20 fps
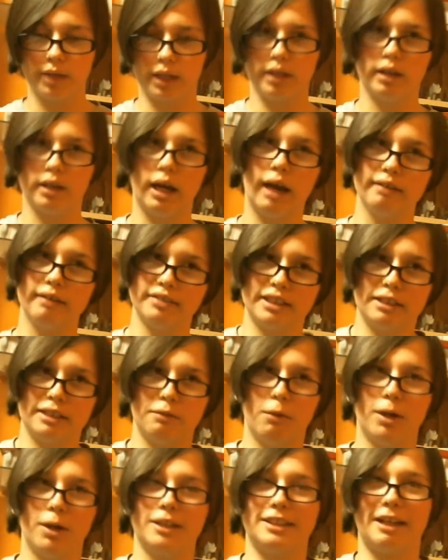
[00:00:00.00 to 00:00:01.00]
I've
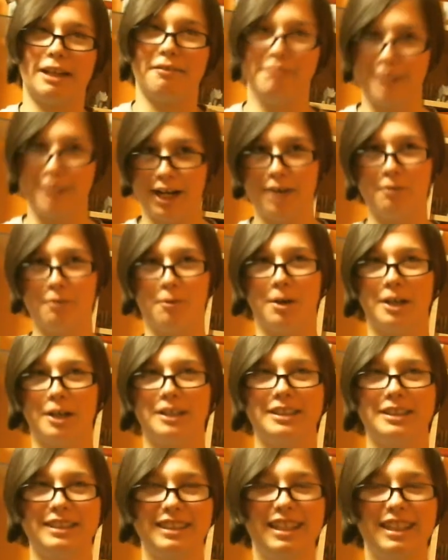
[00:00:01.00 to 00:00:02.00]
seen worse. I've done
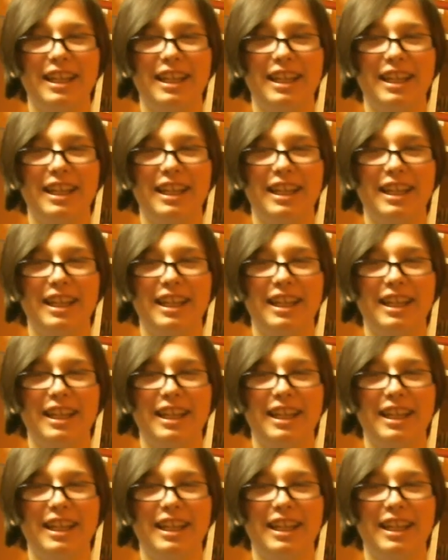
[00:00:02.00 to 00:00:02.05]
worse.